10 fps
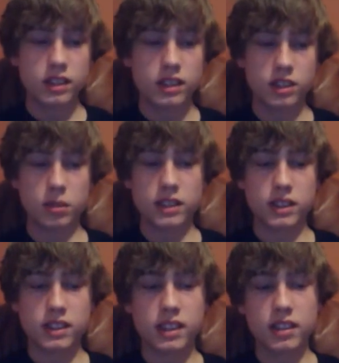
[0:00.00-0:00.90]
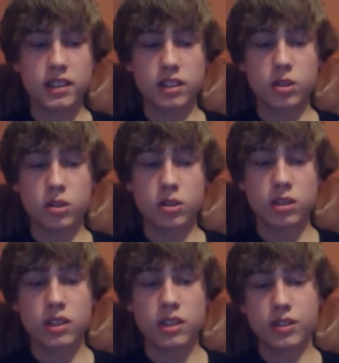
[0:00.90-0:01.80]
So my second goal
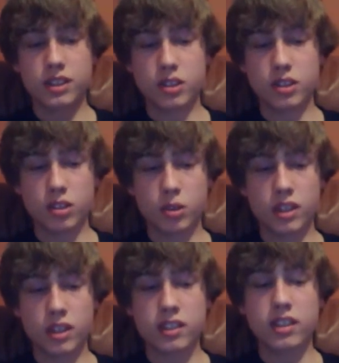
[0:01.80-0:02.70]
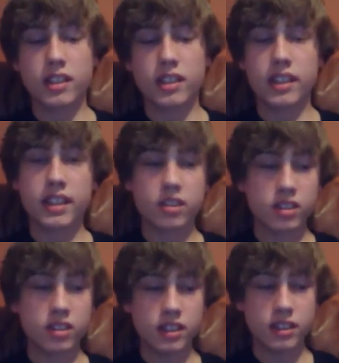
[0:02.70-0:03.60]
was to acquire and
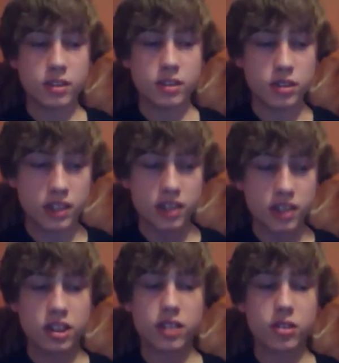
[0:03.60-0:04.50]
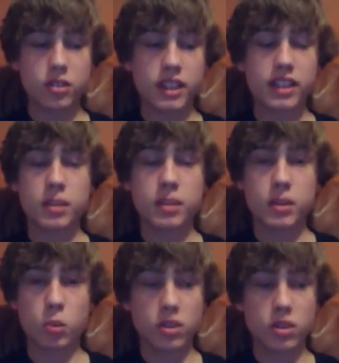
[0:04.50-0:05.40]
accurately use general academic
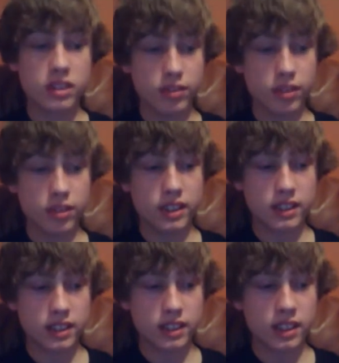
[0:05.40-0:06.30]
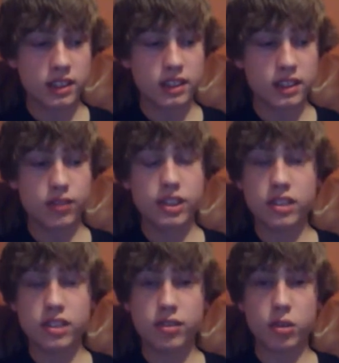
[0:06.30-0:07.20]
words and phrases
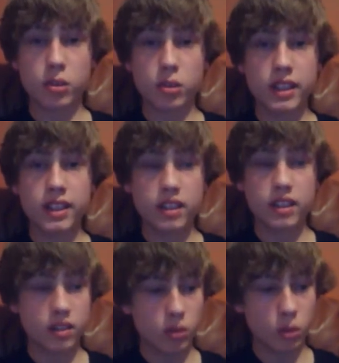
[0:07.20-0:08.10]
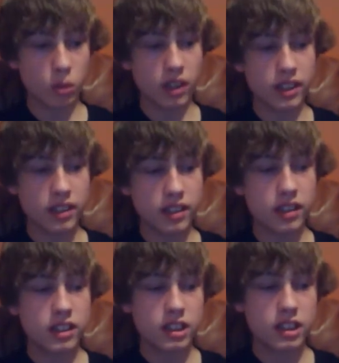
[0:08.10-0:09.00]
sufficient for reading, writing,
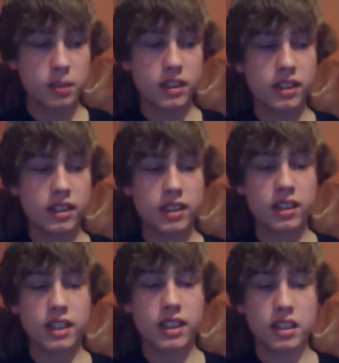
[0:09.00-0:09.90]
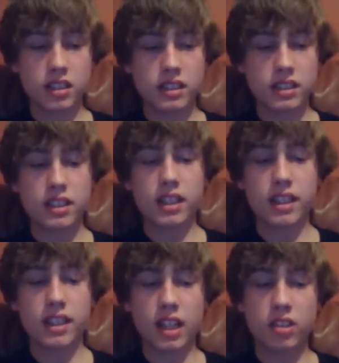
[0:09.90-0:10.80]
speaking, and listening
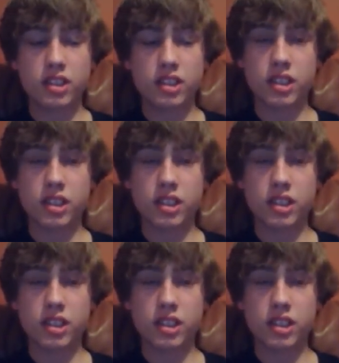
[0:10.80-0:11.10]
at college and